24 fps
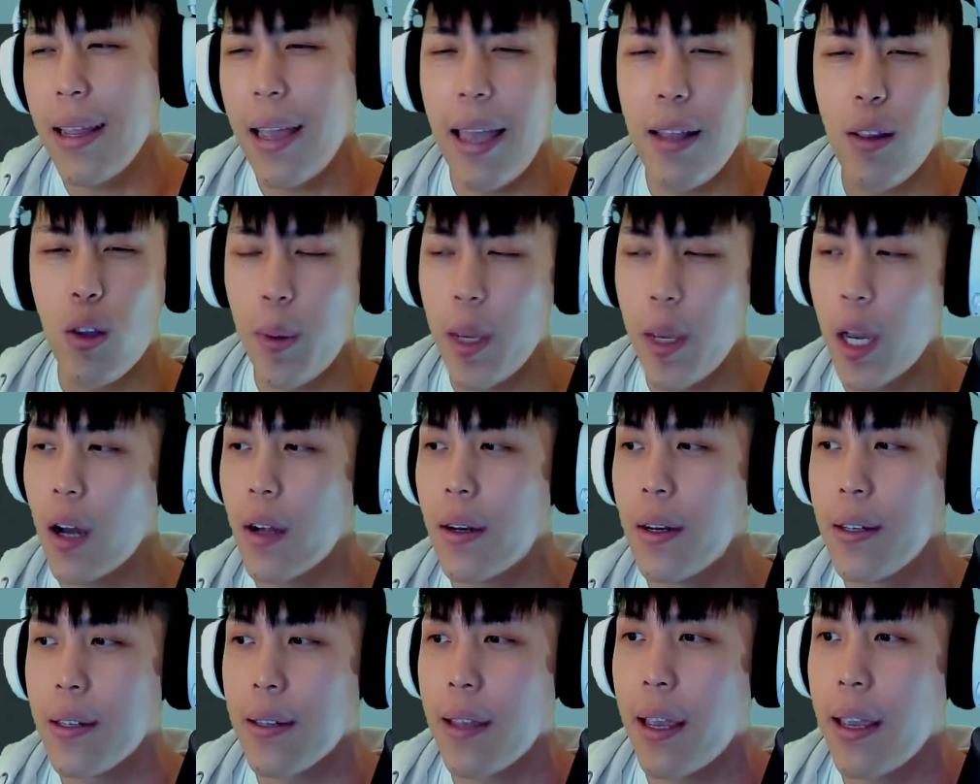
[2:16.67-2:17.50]
And to be
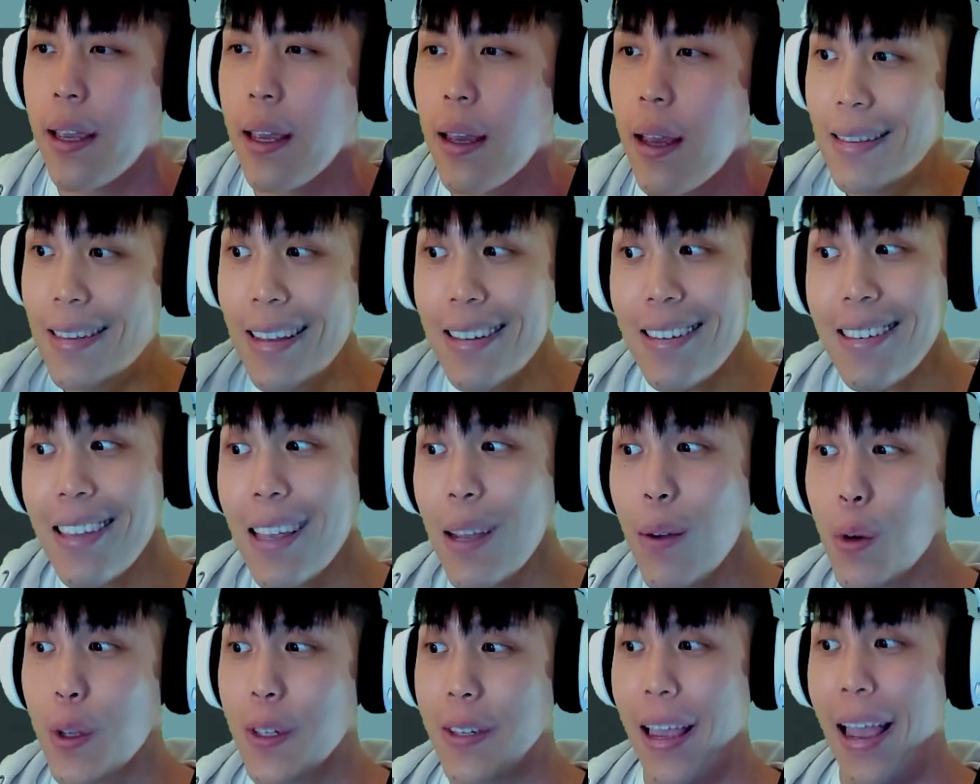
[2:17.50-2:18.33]
honest, like this
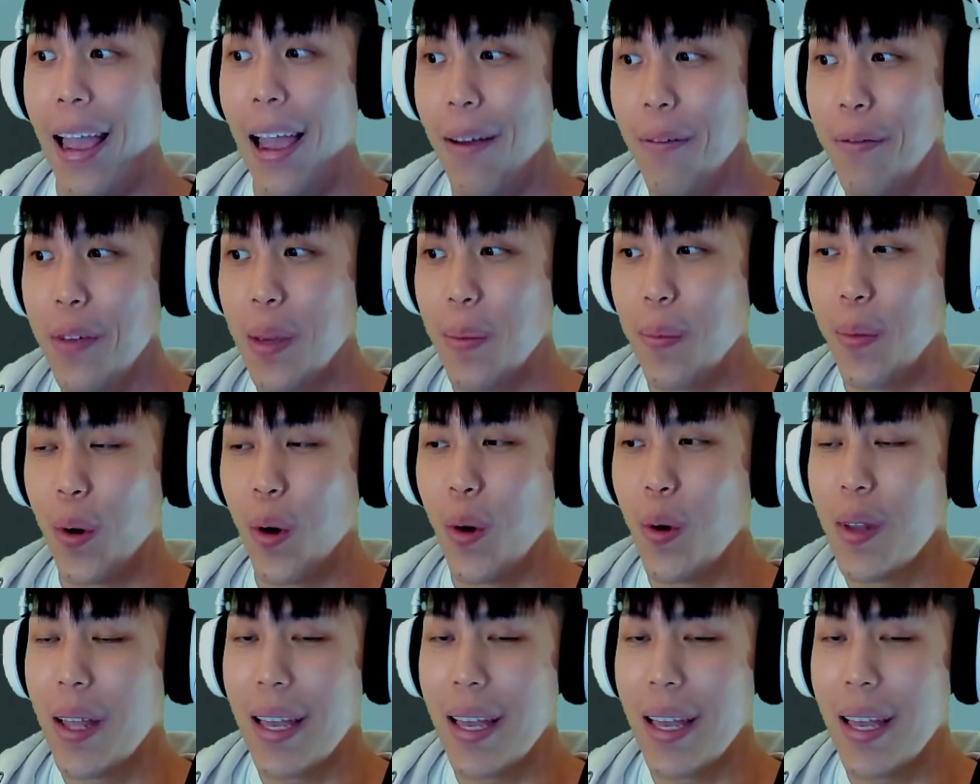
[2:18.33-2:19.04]
thing was heavy, bro.